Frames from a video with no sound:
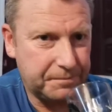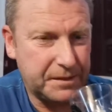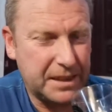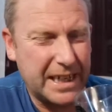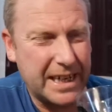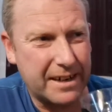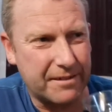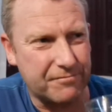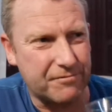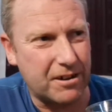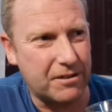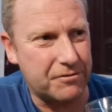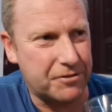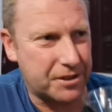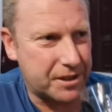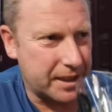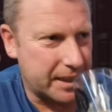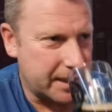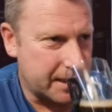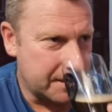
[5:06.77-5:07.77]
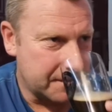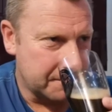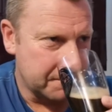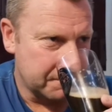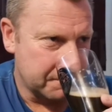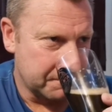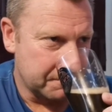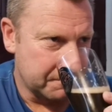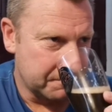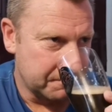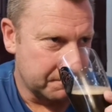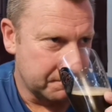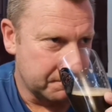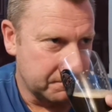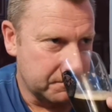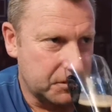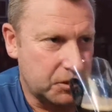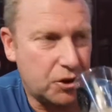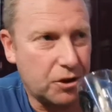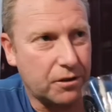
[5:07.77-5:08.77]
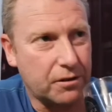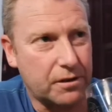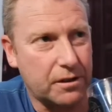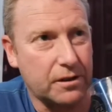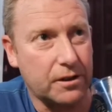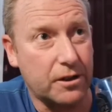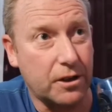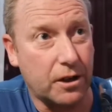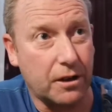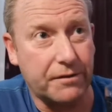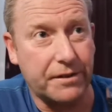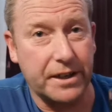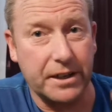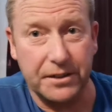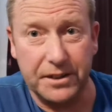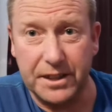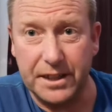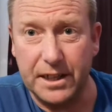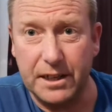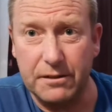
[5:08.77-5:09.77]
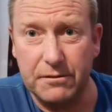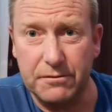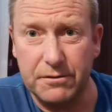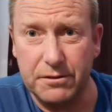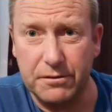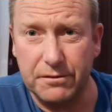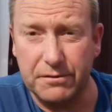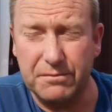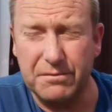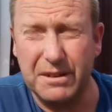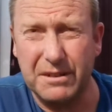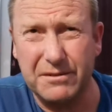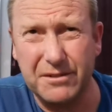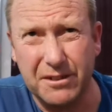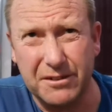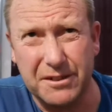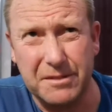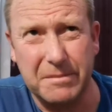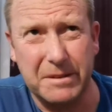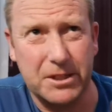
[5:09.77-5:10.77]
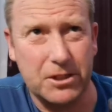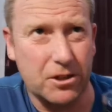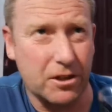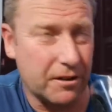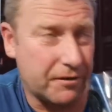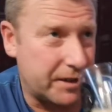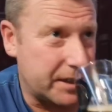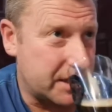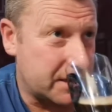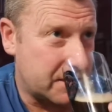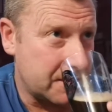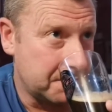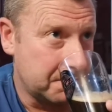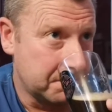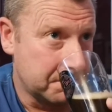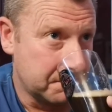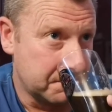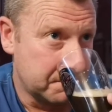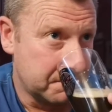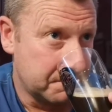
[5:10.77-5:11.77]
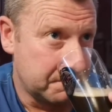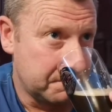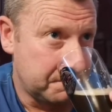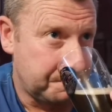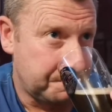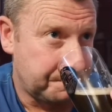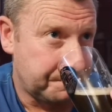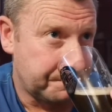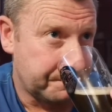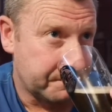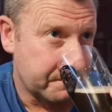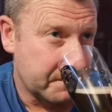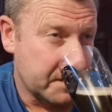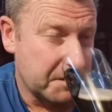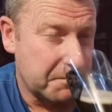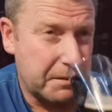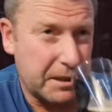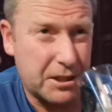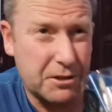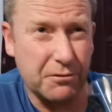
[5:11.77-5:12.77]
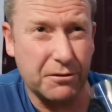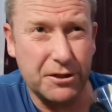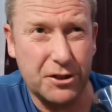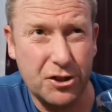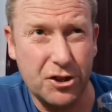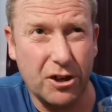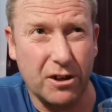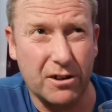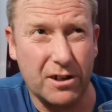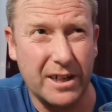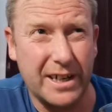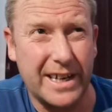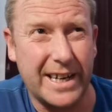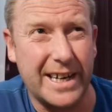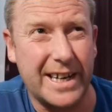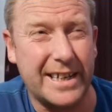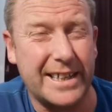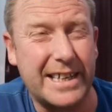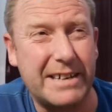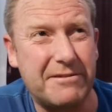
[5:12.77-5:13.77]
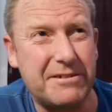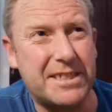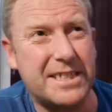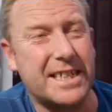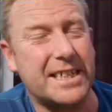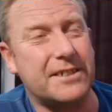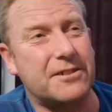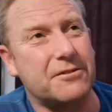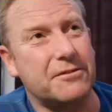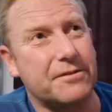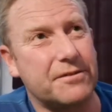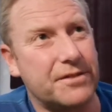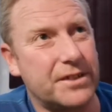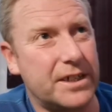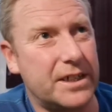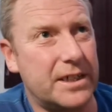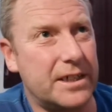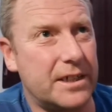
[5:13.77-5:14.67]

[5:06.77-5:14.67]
Yeah, roasty chocolate coffee on the nose. Well, not so much coffee, is it? big sort of chocolate hit, and there is that sort of,